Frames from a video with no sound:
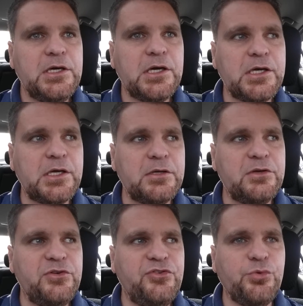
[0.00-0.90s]

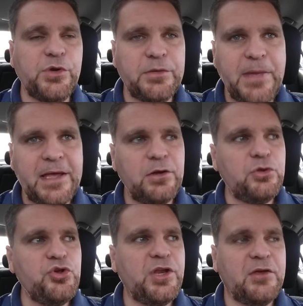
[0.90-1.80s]
to win a battle,
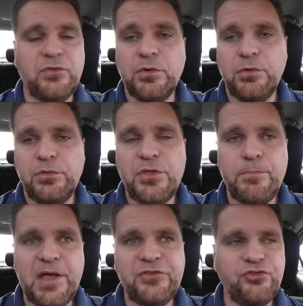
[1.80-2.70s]
you can have the
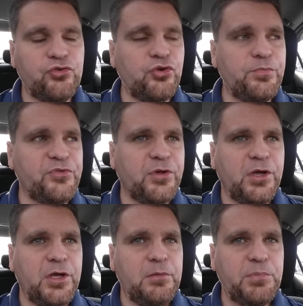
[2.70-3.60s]
best troops,
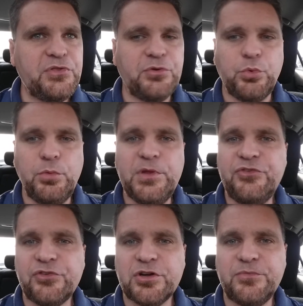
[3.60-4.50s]
but there will be
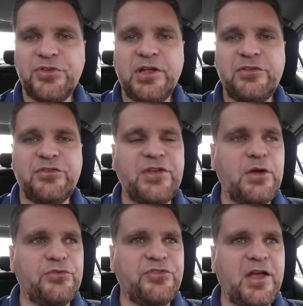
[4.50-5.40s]
circumstances
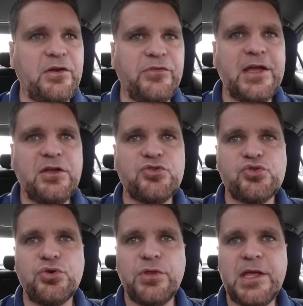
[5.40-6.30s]
outside of that
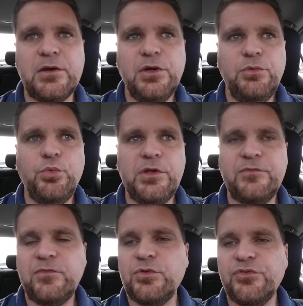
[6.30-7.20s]
control that will
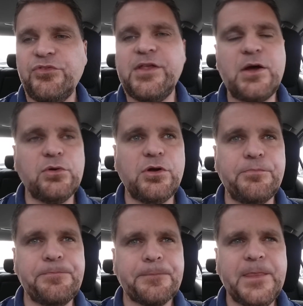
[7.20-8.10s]
influence the
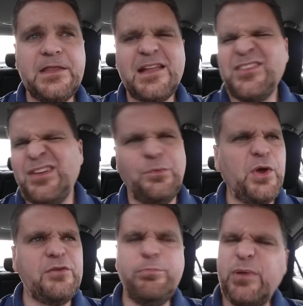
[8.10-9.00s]
outcome. And that's in the
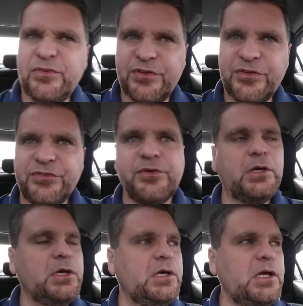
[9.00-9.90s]
way of business.
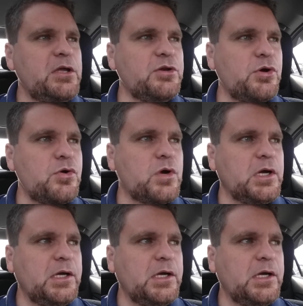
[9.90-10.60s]
You know,